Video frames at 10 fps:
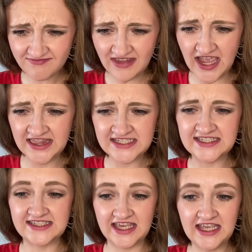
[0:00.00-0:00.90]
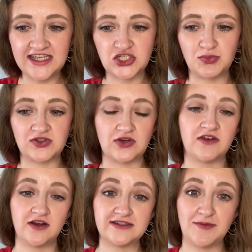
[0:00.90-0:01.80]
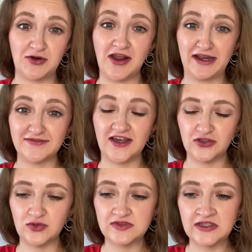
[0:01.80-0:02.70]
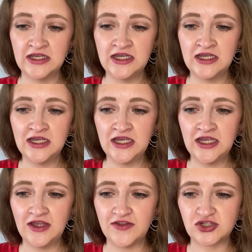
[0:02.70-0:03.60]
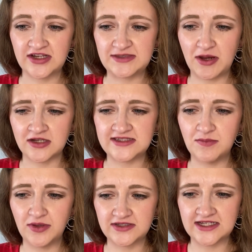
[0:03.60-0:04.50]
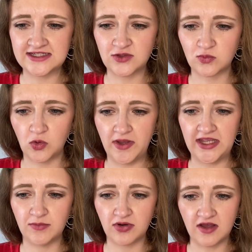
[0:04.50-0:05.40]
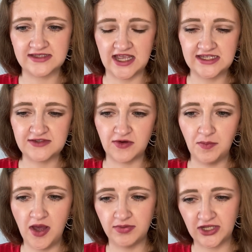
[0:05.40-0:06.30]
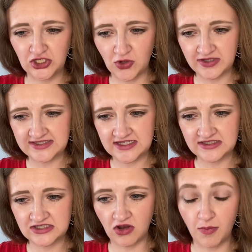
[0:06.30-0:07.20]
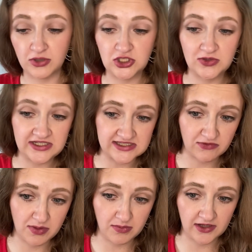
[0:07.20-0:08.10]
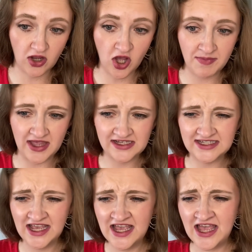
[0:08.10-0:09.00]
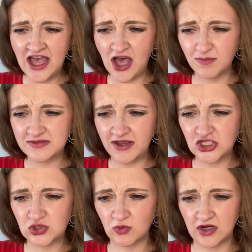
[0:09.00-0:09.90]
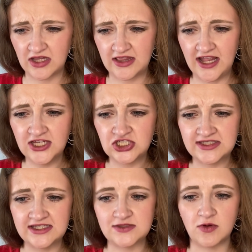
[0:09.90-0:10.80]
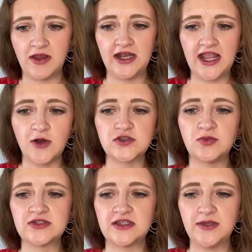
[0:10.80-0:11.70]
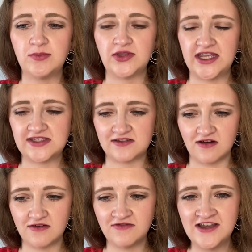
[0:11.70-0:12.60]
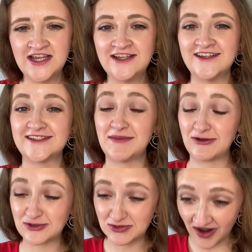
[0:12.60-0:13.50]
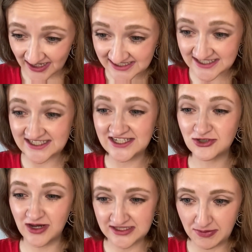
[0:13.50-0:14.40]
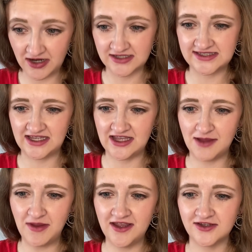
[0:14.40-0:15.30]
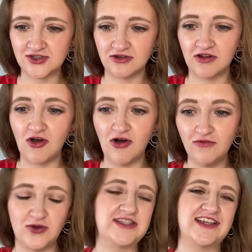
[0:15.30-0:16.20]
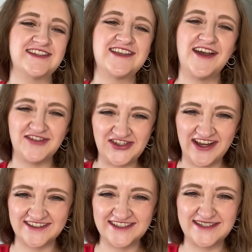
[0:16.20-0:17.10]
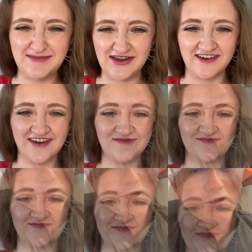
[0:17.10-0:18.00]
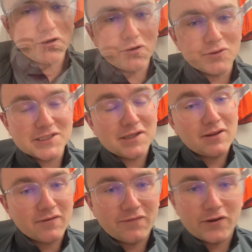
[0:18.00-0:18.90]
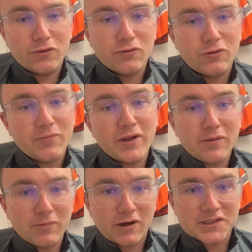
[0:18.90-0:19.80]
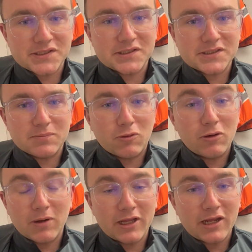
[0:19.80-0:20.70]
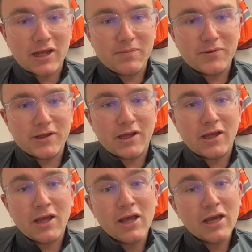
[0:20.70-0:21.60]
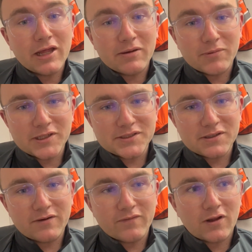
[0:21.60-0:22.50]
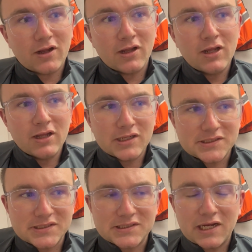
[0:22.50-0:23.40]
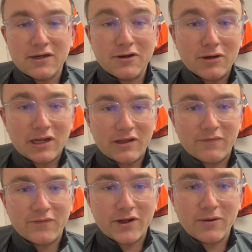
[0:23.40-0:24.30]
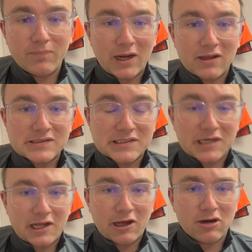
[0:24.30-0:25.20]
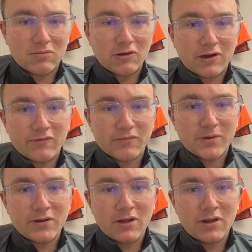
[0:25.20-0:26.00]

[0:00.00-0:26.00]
And this is key to preserving our democratic values. The transparency built into the rulemaking process, from public notices opportunities for public comment, helps make sure that the agencies remain accountable to the people they serve. It's about trust, transparency, and making sure that all voices have a chance to be heard. As we conclude, we see that the federal rulemaking process, supported by the APA and administrative law, is designed to create a fair, balanced, and accountable government.